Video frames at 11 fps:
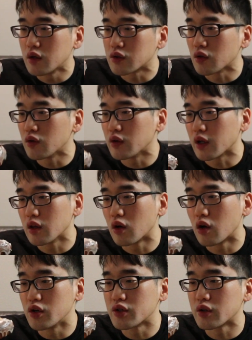So, like a
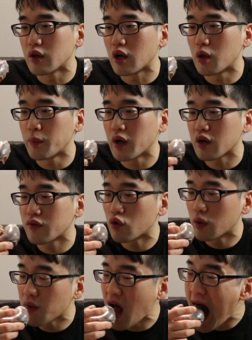large air pocket
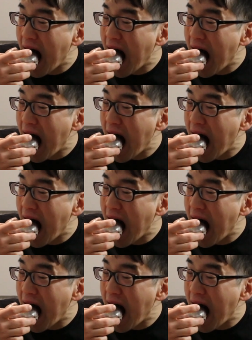form.